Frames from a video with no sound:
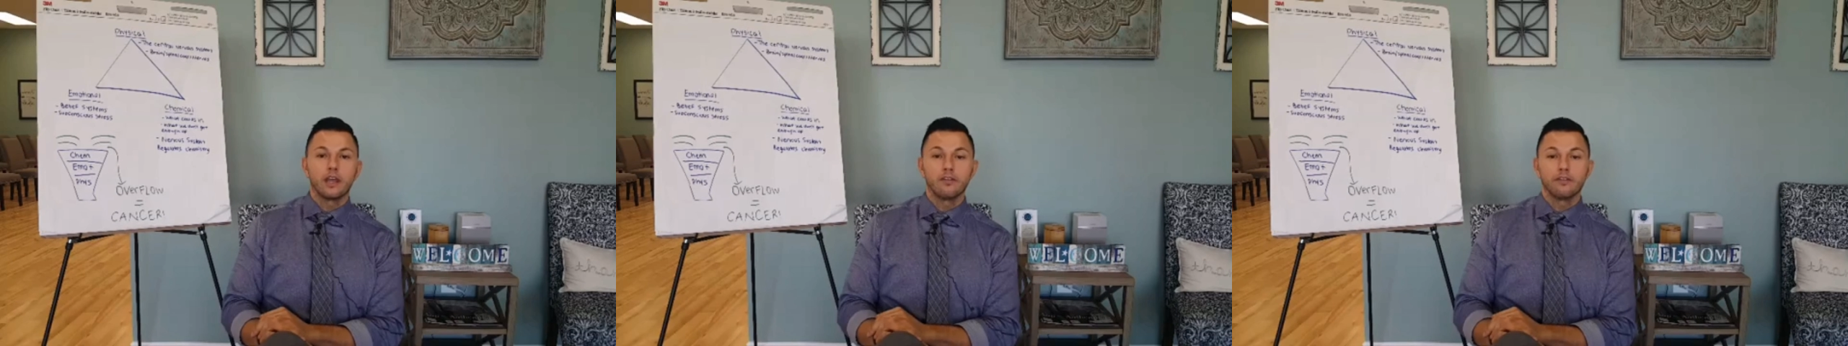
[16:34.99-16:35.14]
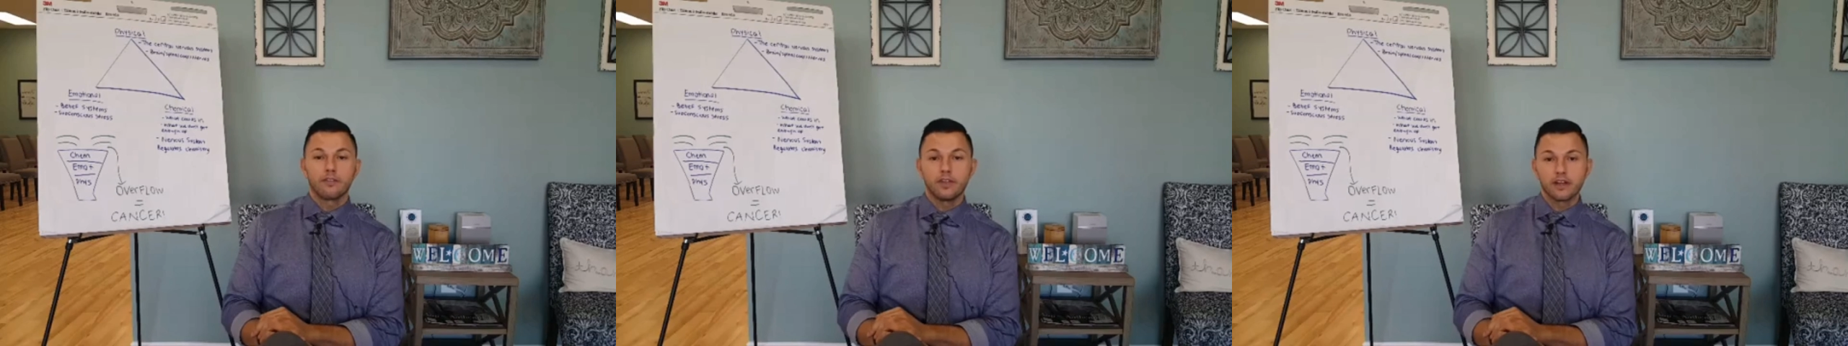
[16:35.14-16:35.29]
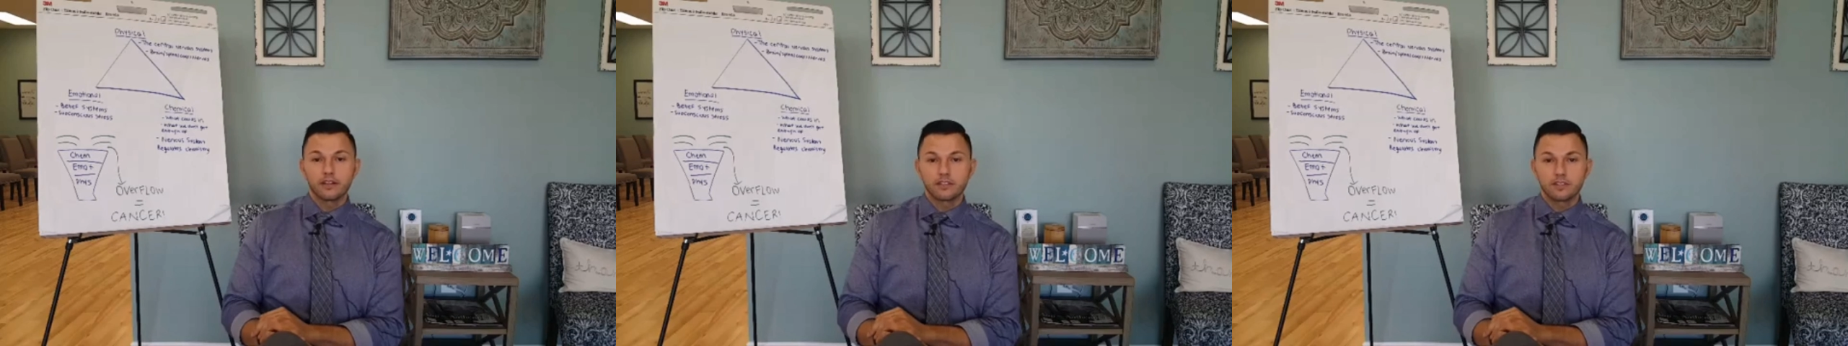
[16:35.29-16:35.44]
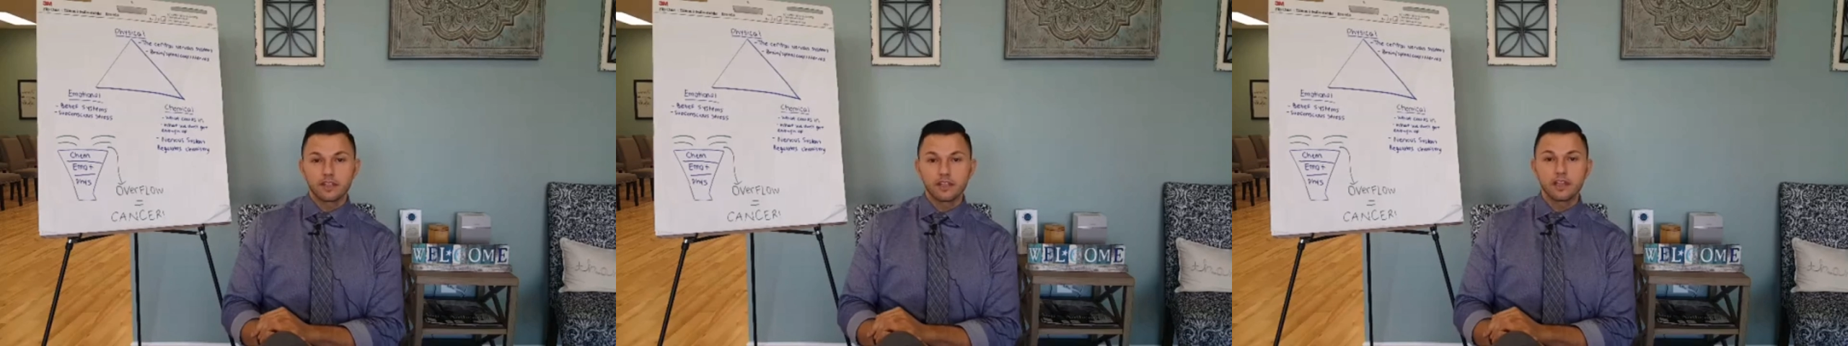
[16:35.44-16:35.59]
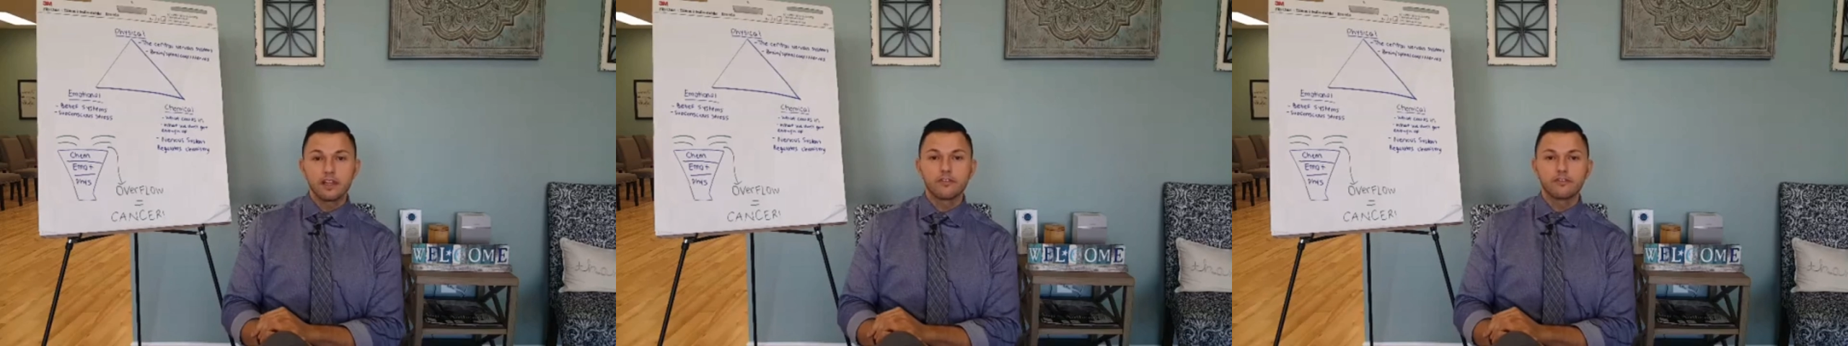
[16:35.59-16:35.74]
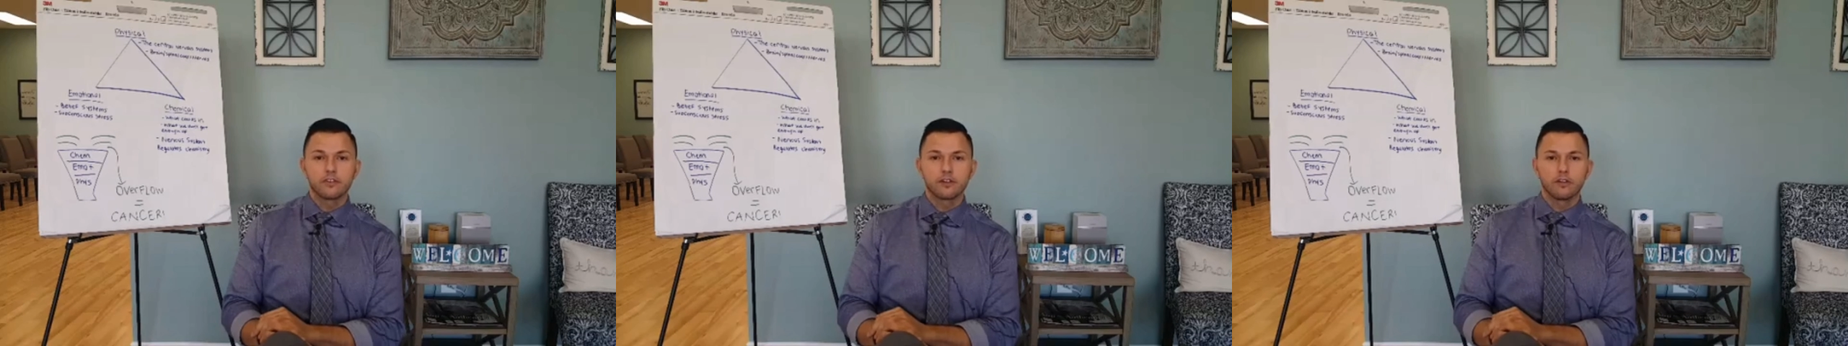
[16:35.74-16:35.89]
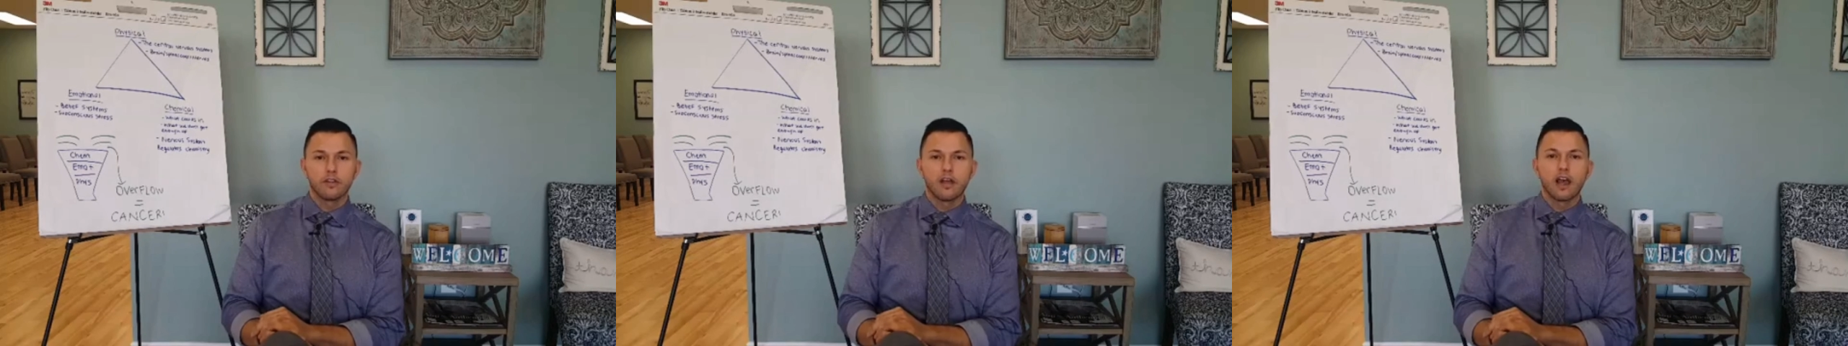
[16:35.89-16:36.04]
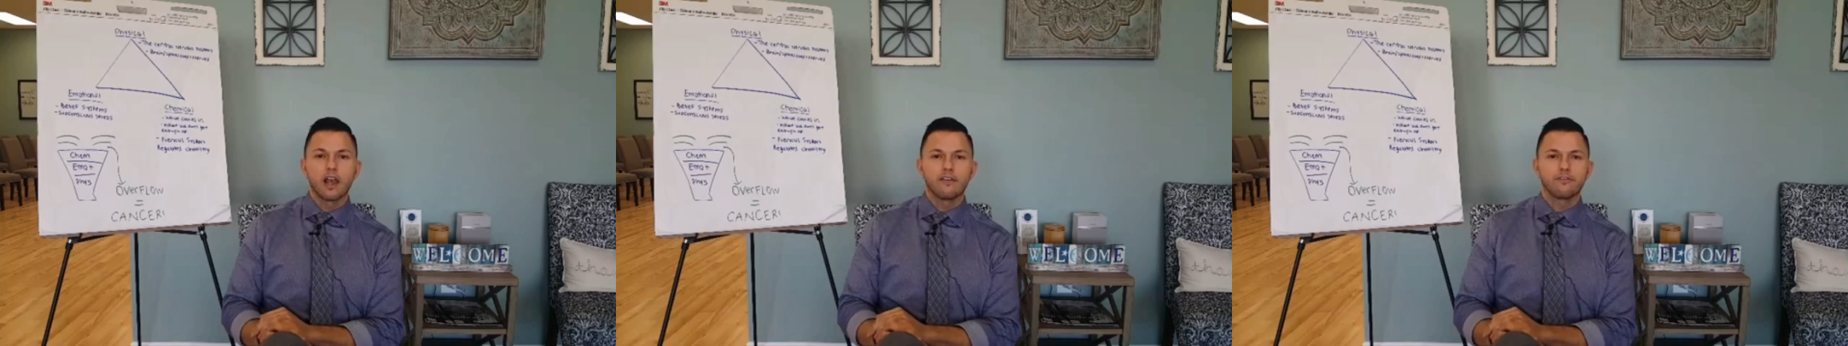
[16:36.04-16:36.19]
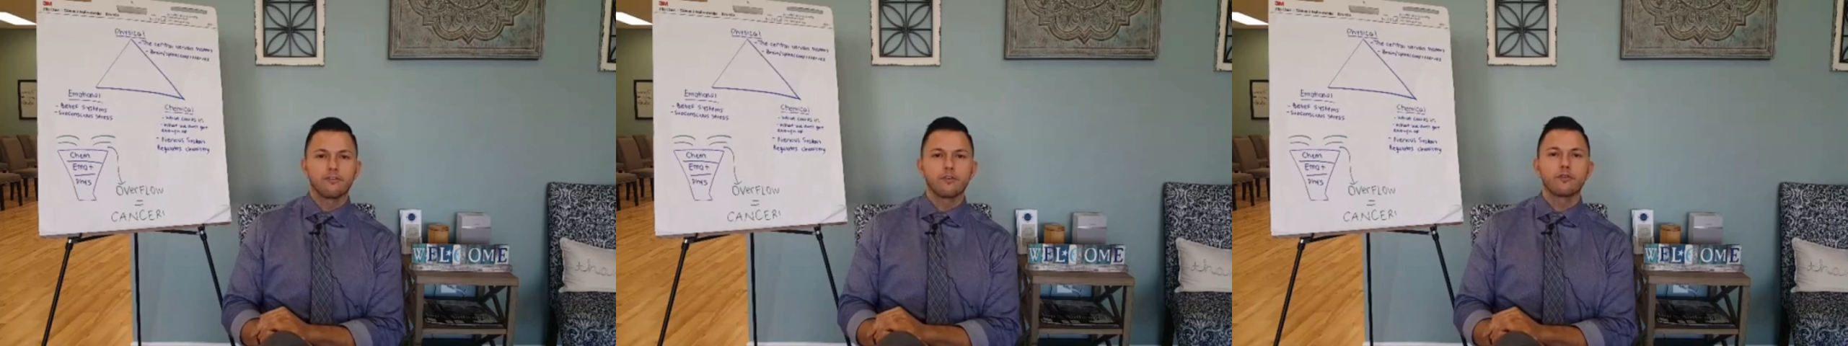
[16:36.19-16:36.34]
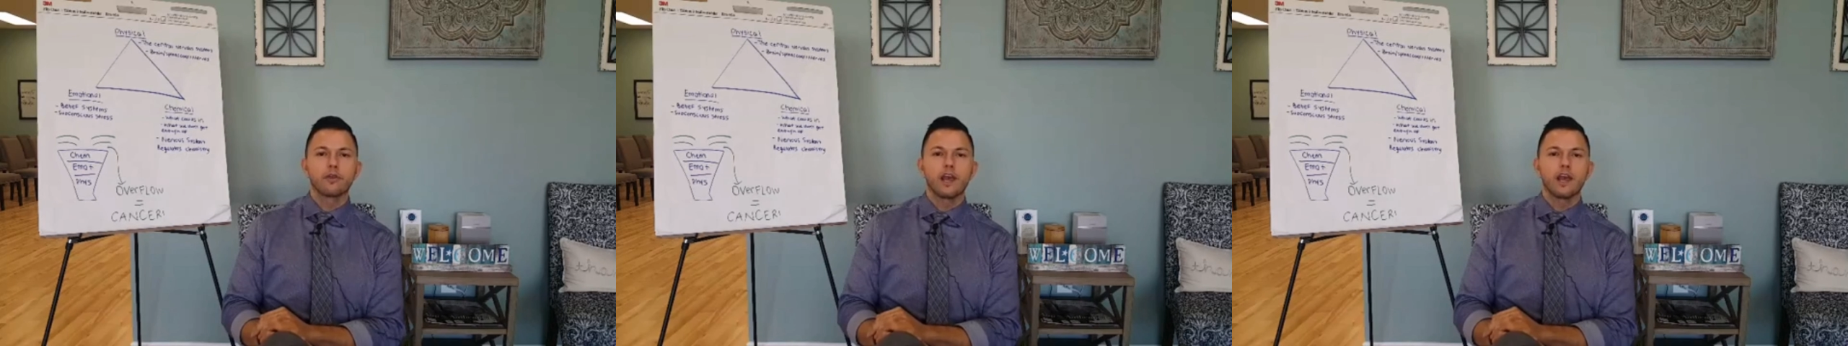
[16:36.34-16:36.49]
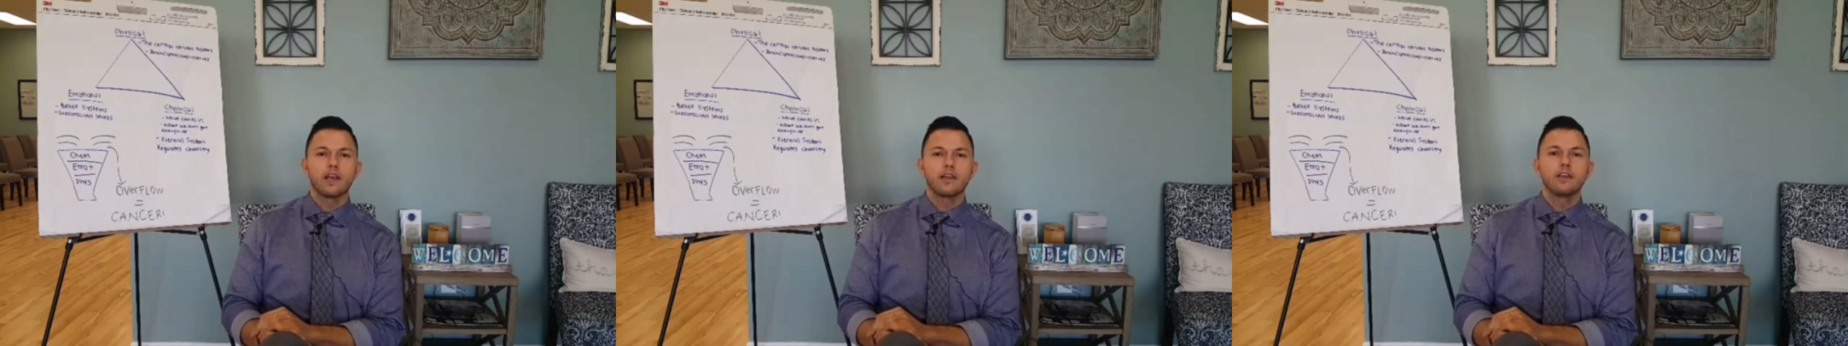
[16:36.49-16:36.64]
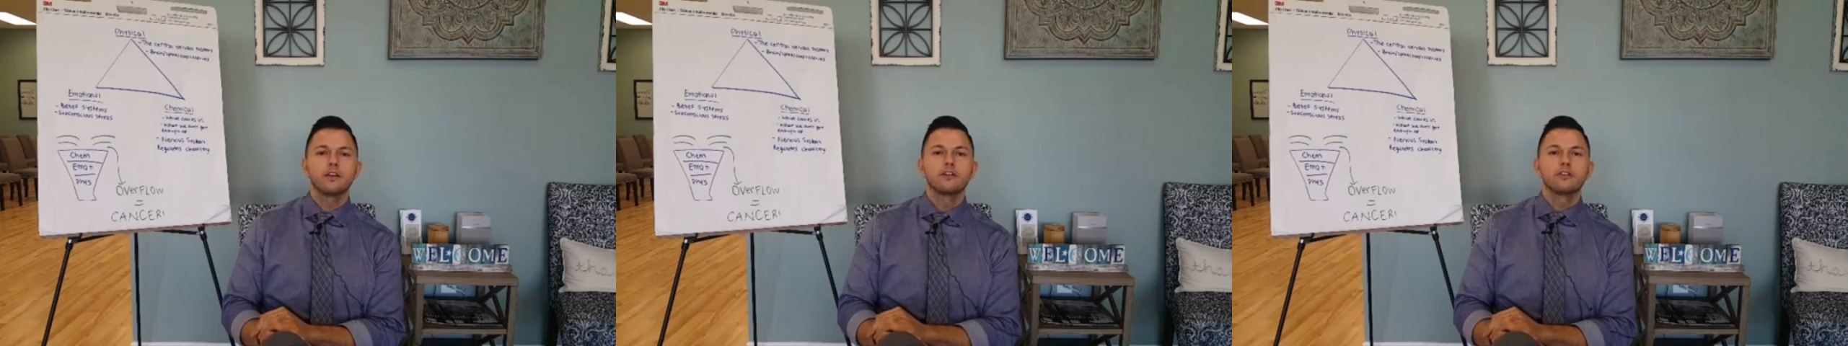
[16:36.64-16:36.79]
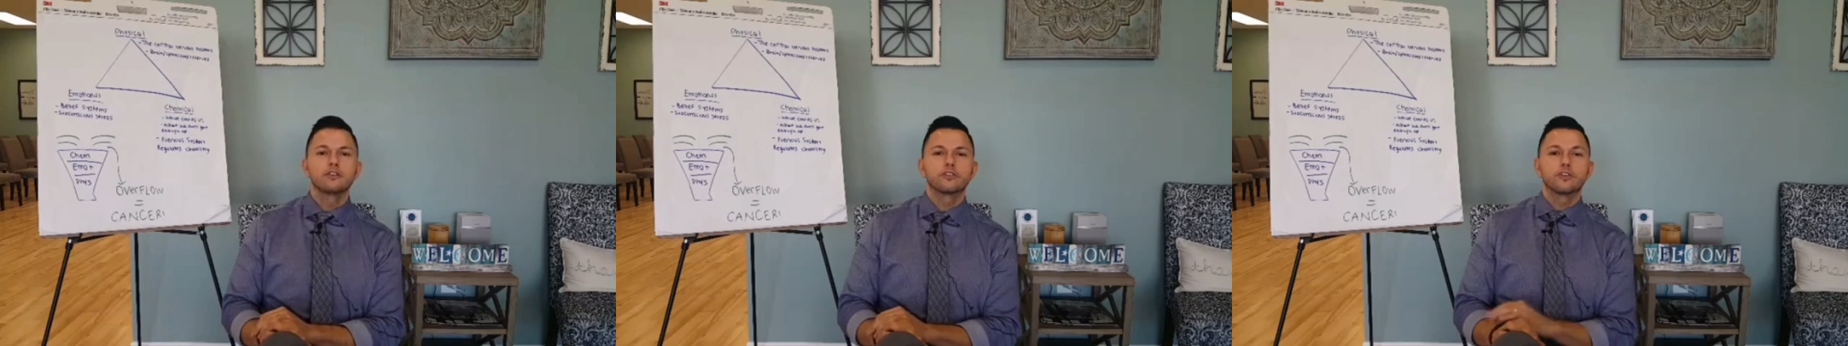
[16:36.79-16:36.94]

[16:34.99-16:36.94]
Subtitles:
And that's the gift of life, okay?